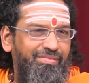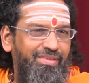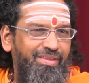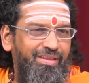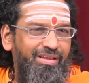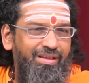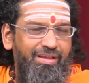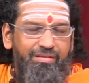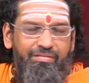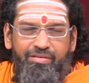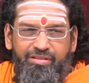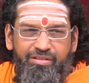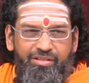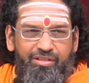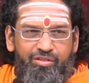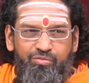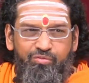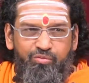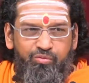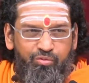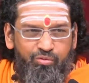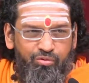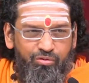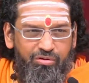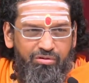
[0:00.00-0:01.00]
Having these
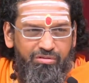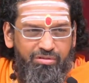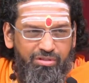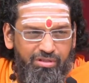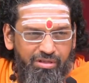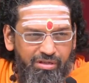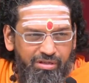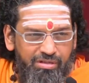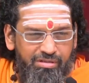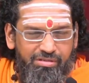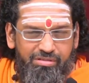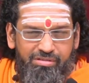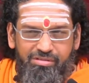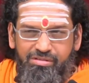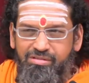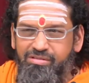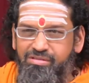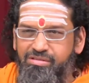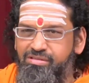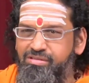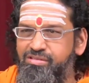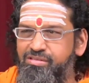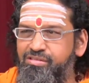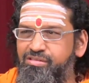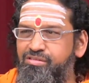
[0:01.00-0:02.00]
four things
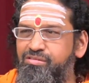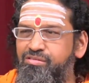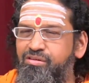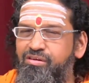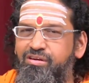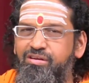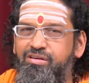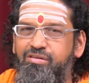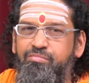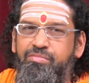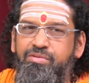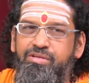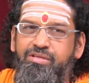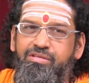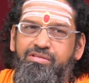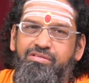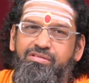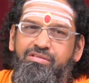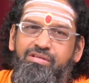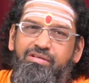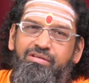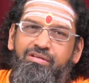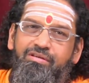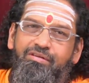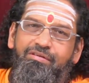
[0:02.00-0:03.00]
is called being
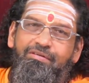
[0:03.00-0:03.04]
settled.